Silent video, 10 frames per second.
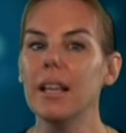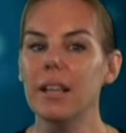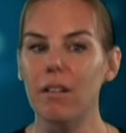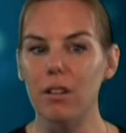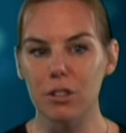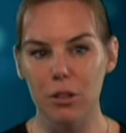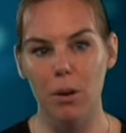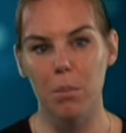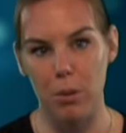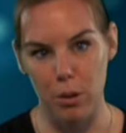There are two
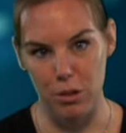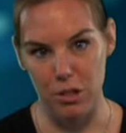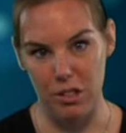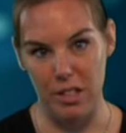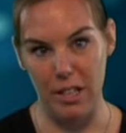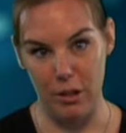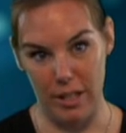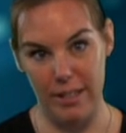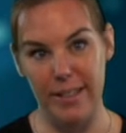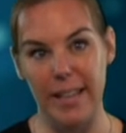approaches that you
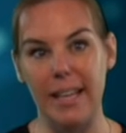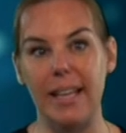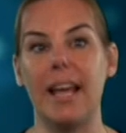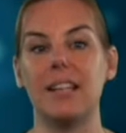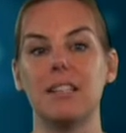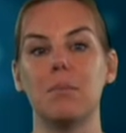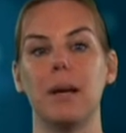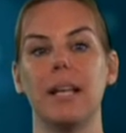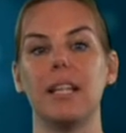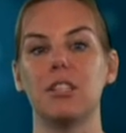can take in
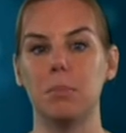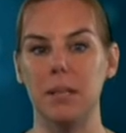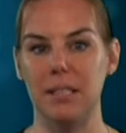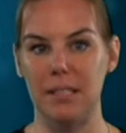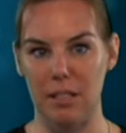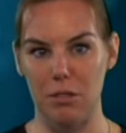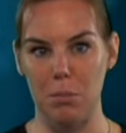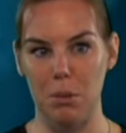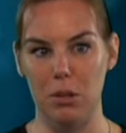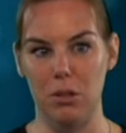estimating species
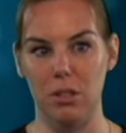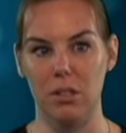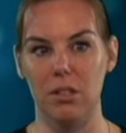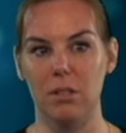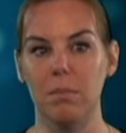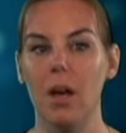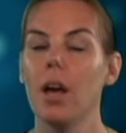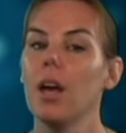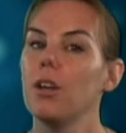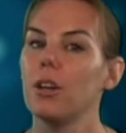distributions.
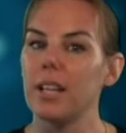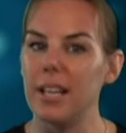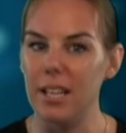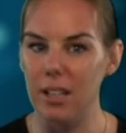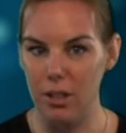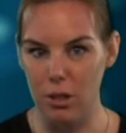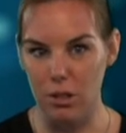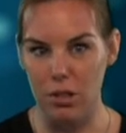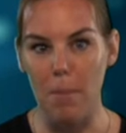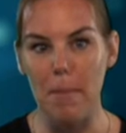You can either
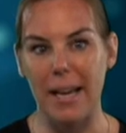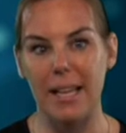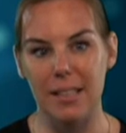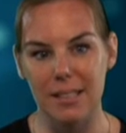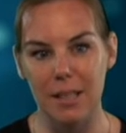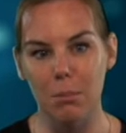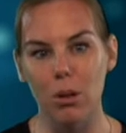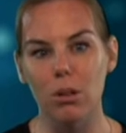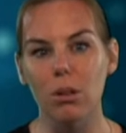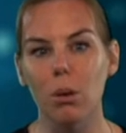use a mechanistic
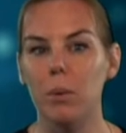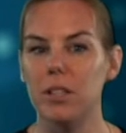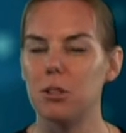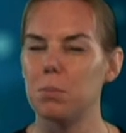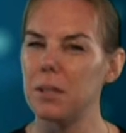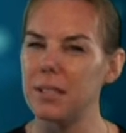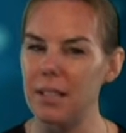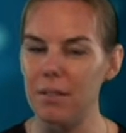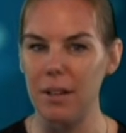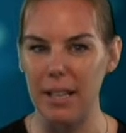model, which
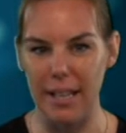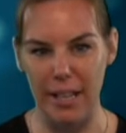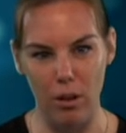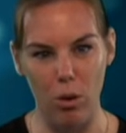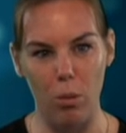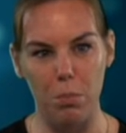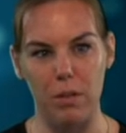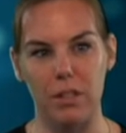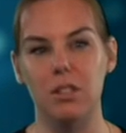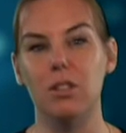specifically
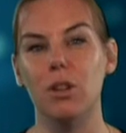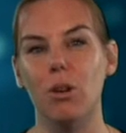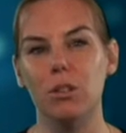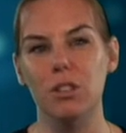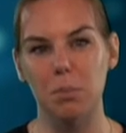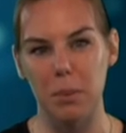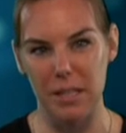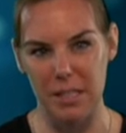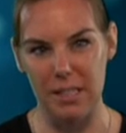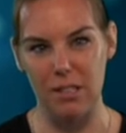incorporates known
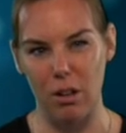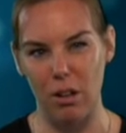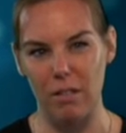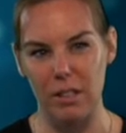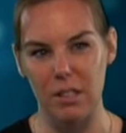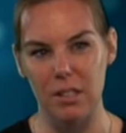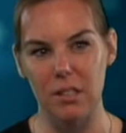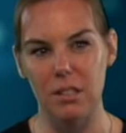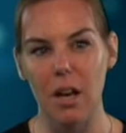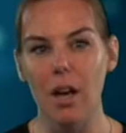species
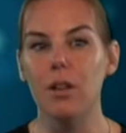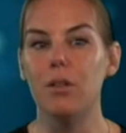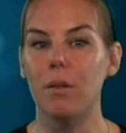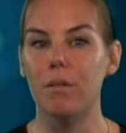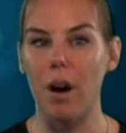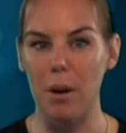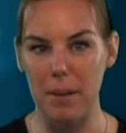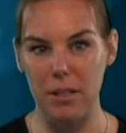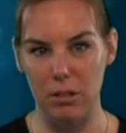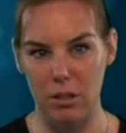tolerances to
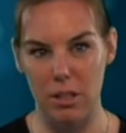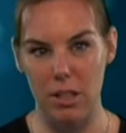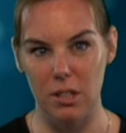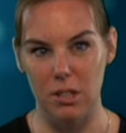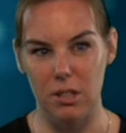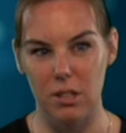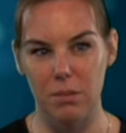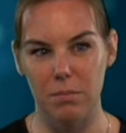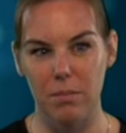environmental conditions